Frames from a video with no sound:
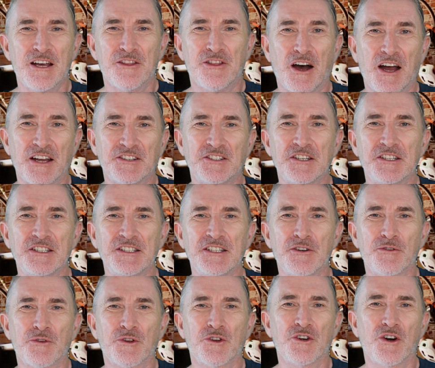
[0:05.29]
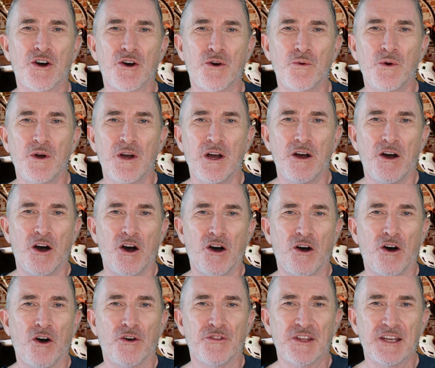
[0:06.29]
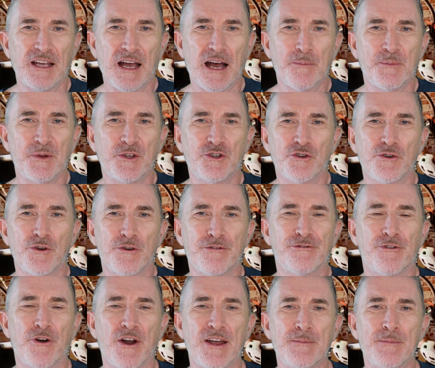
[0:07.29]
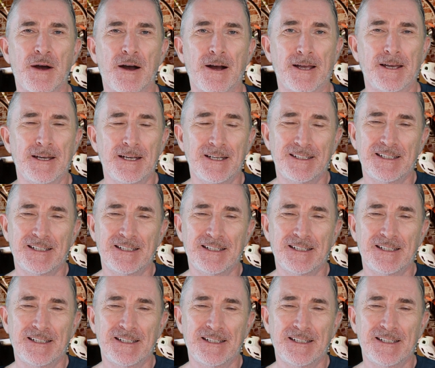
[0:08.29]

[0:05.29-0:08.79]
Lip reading: that I did a year ago on the Apidura frame bag.